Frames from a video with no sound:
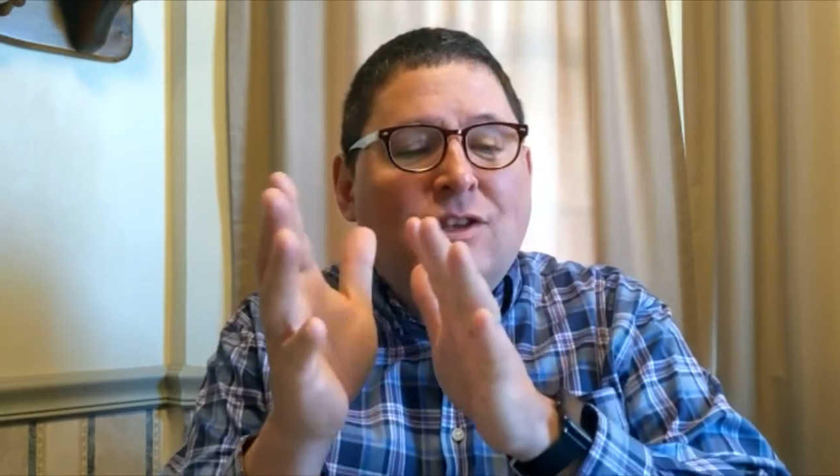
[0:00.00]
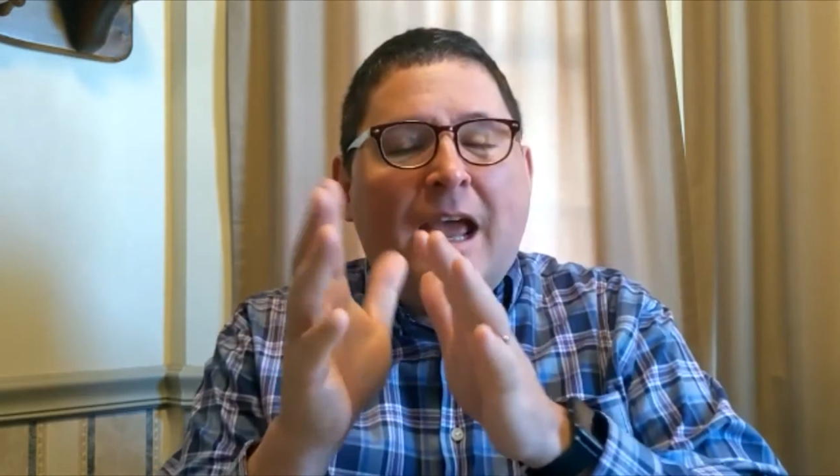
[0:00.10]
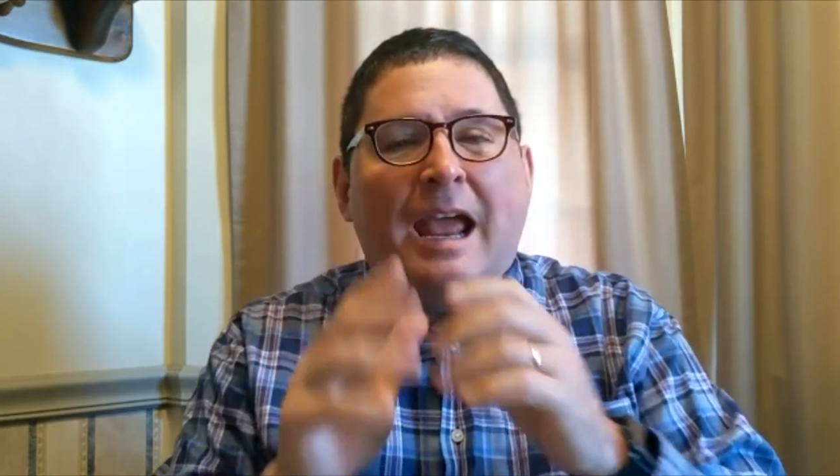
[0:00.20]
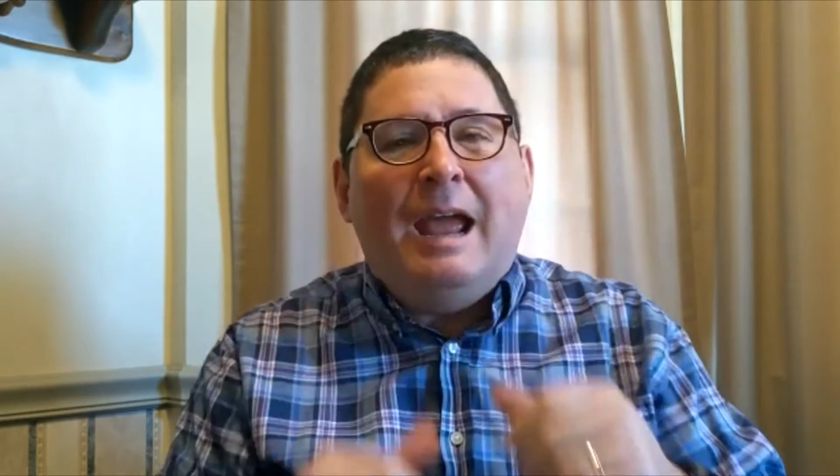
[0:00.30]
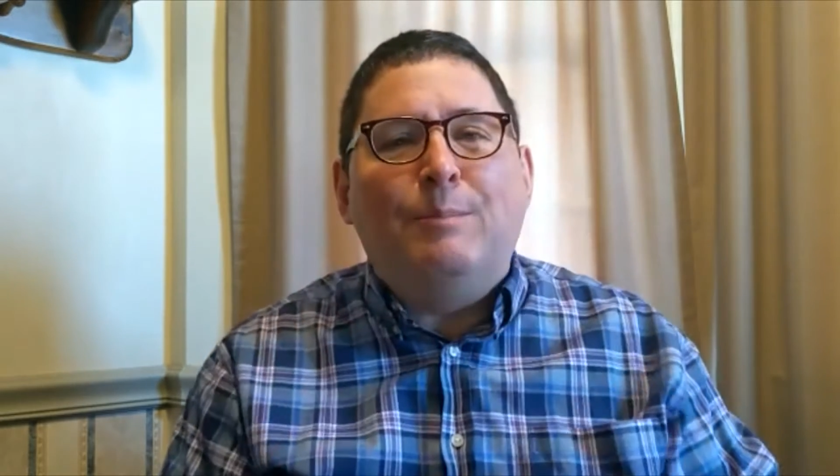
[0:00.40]

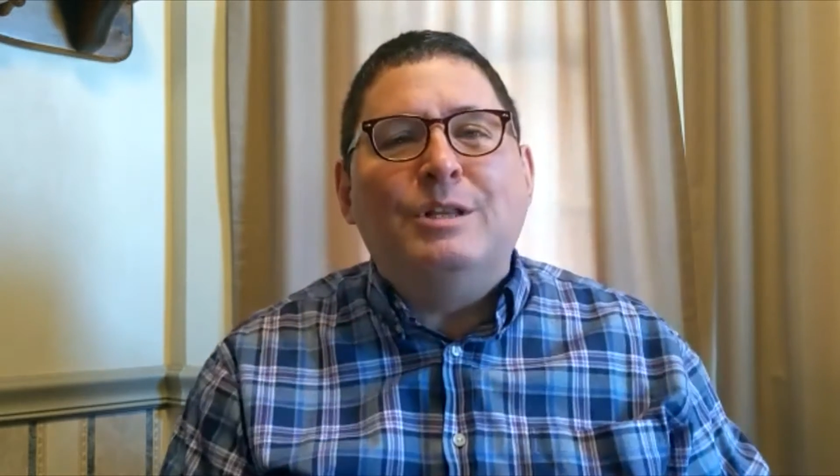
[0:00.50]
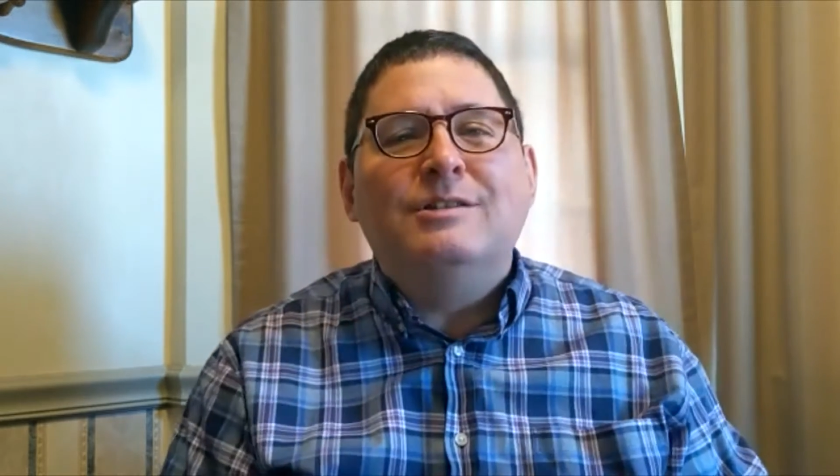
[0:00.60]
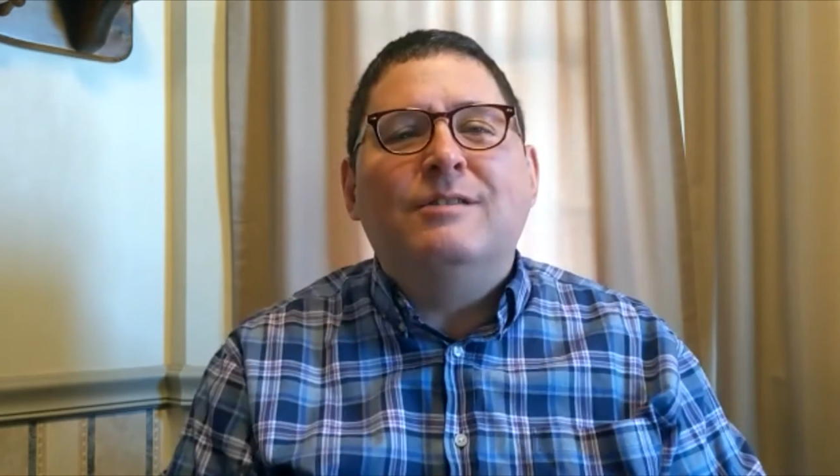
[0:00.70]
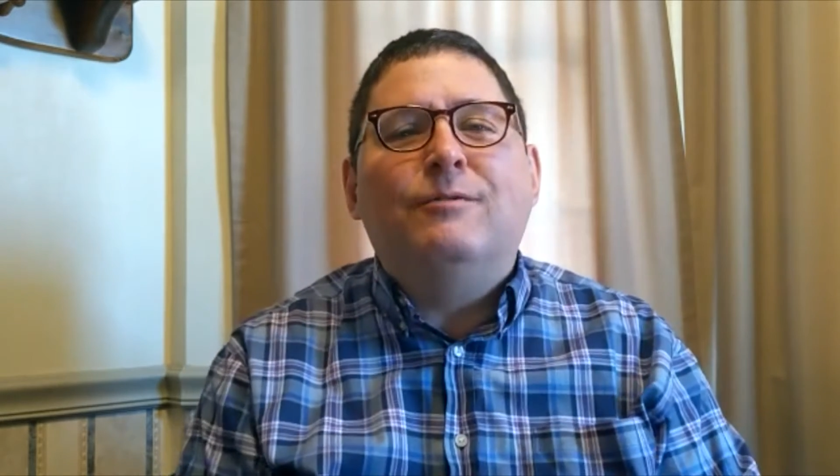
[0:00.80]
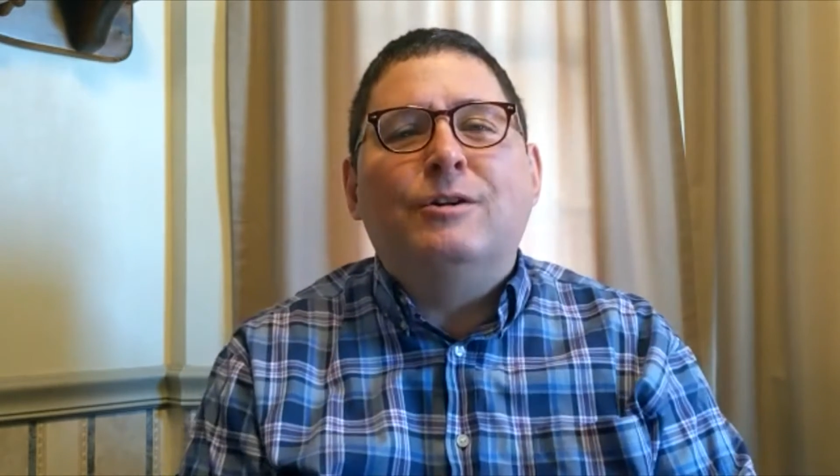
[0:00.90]
that
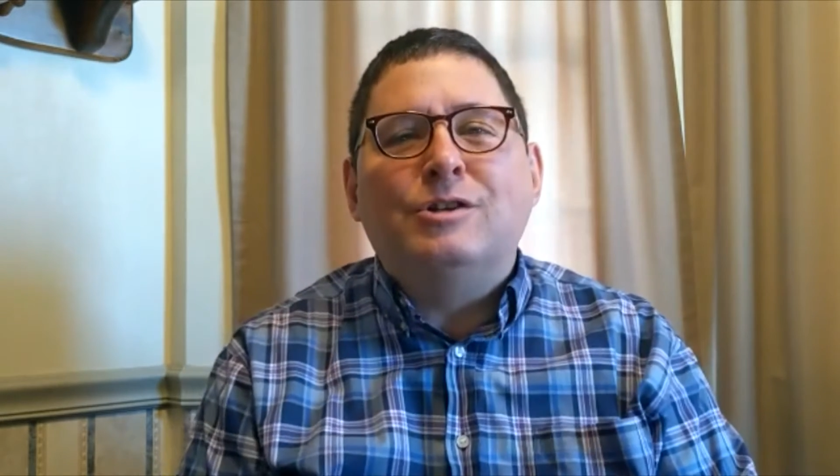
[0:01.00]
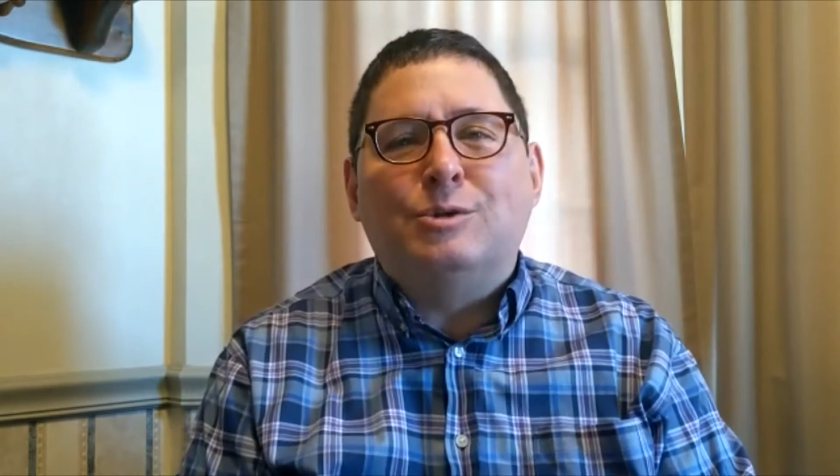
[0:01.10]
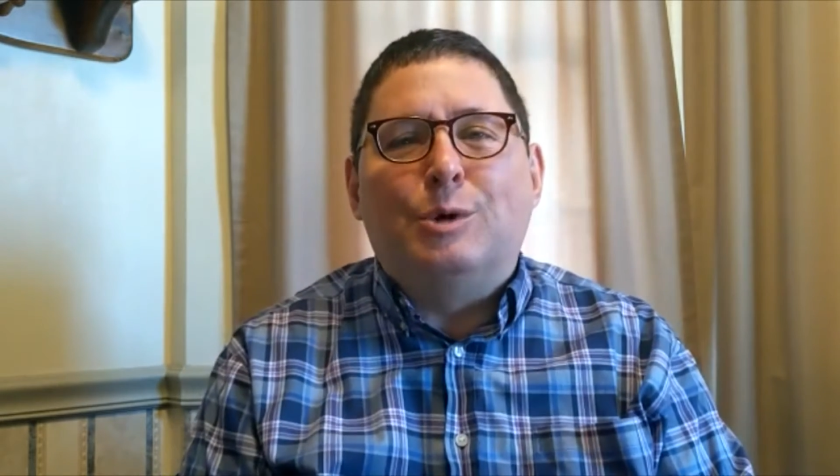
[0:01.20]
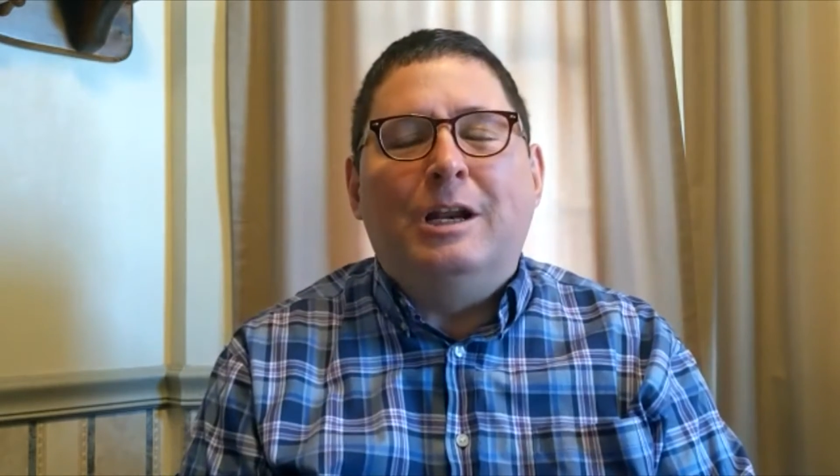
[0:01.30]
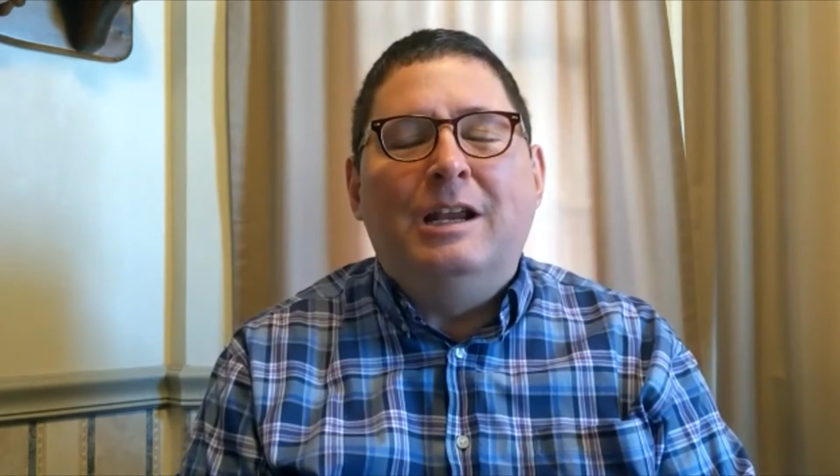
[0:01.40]
happens in verse
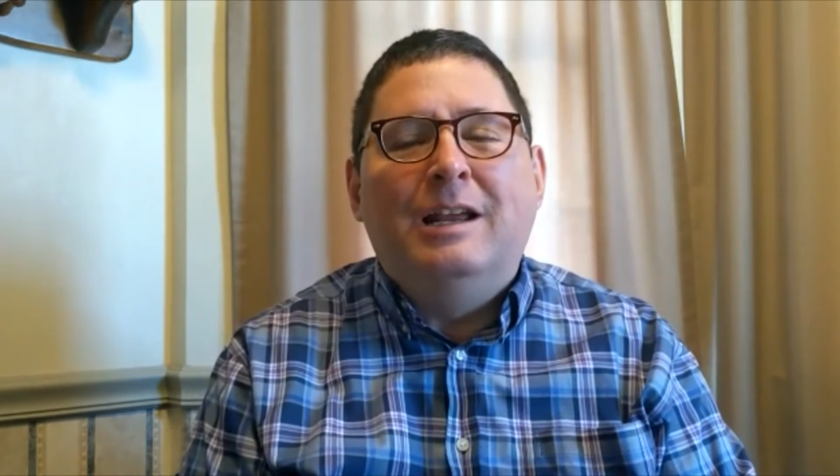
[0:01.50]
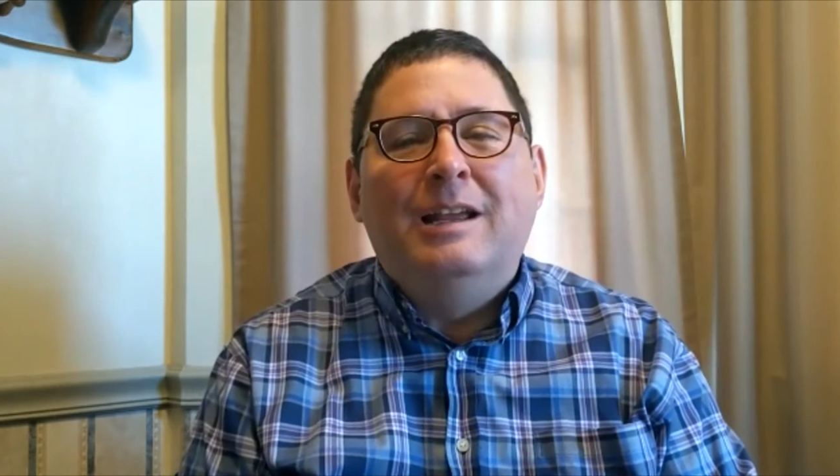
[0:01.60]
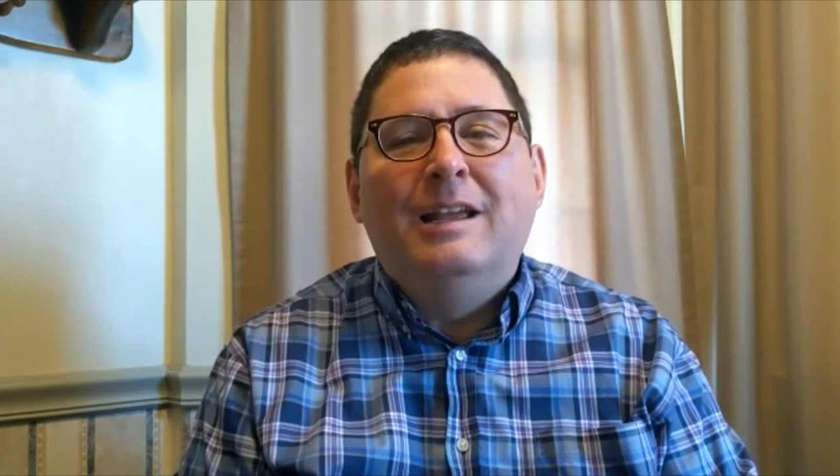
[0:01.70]
3